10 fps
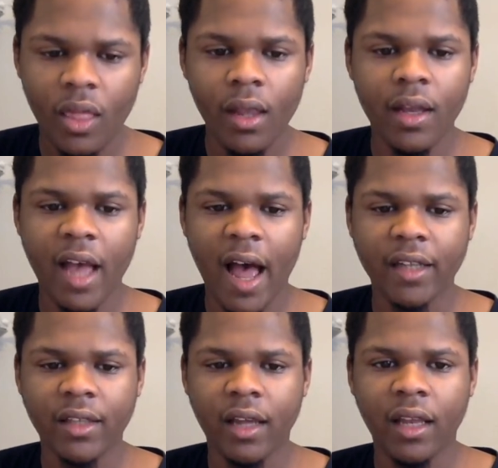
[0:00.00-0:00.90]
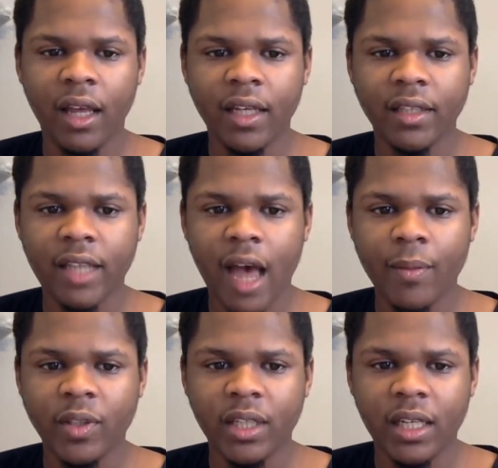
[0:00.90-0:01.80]
guys like Lance
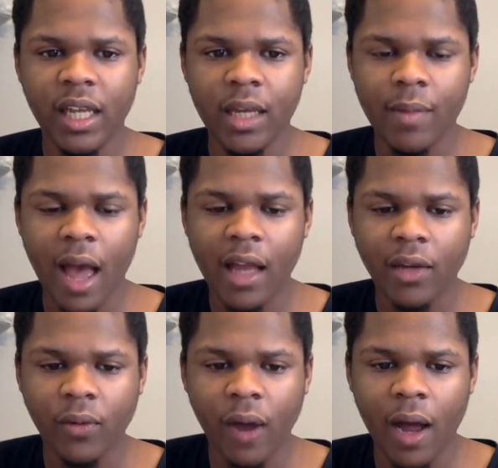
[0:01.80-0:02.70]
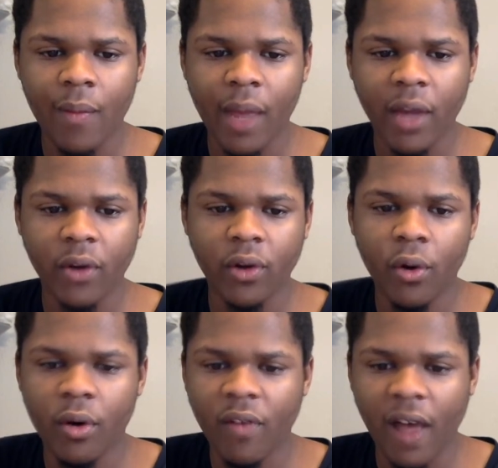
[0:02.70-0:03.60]
Thomas, Kadeem Allen, Ron Baker,
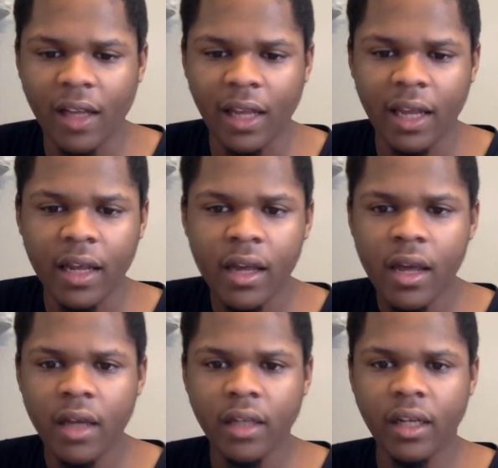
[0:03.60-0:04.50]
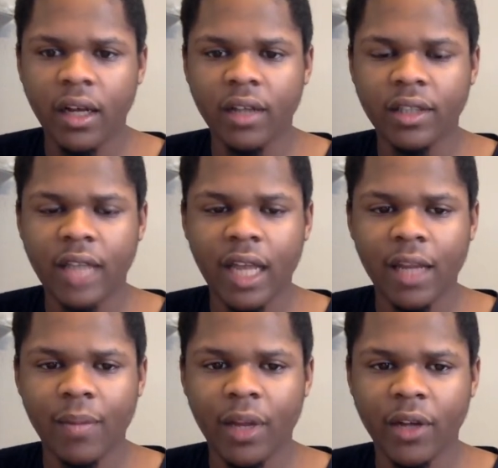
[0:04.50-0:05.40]
Noah Vonleh, young, solid
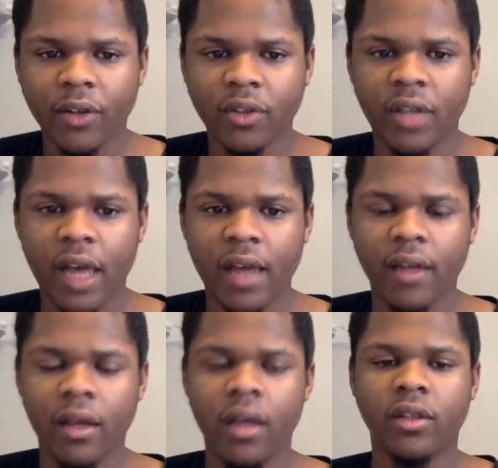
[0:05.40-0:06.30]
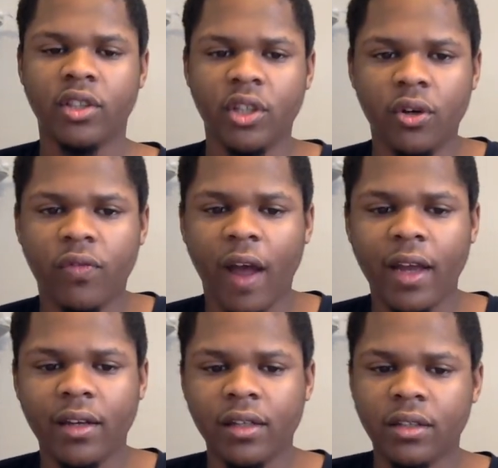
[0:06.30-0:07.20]
players that still
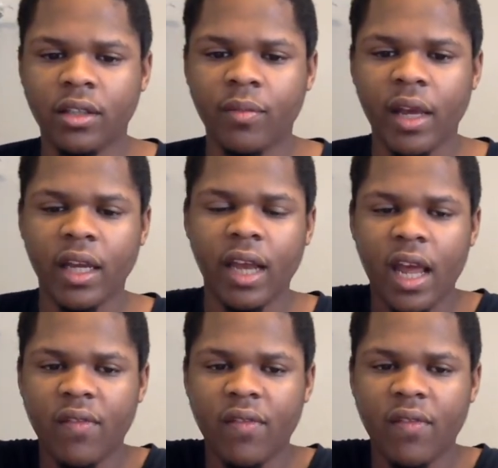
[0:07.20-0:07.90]
fighting to make a name